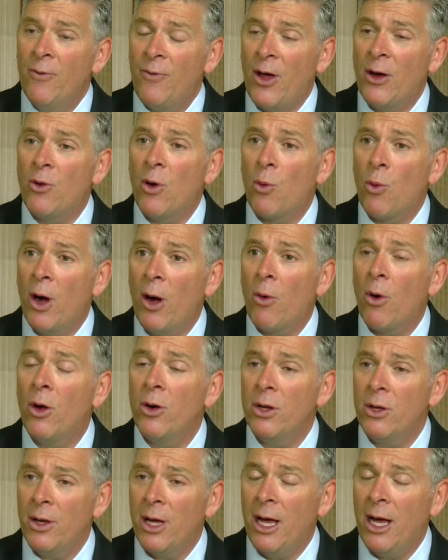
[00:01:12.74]
Federal
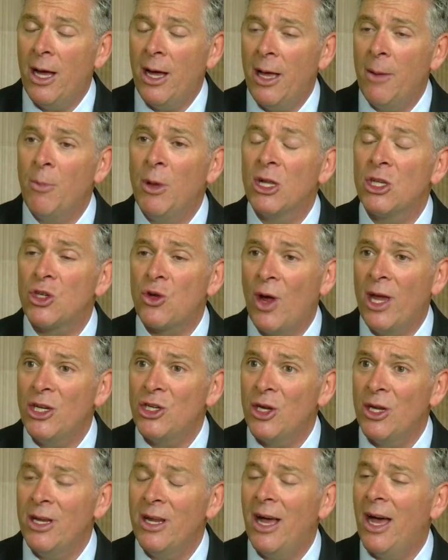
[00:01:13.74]
Railroad uh,
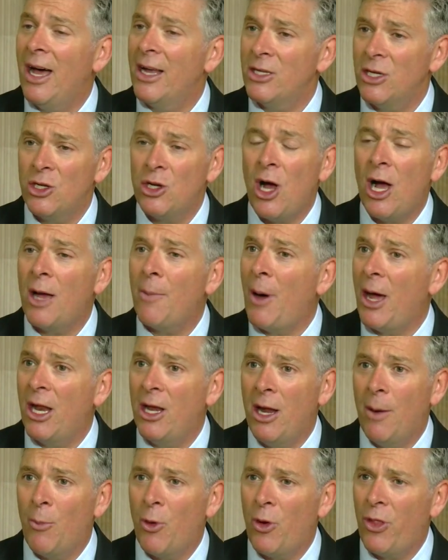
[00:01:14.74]
Administration uh, to talk about
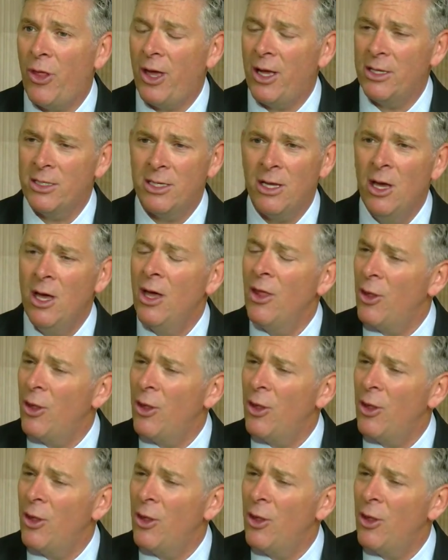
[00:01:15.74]
a number of things.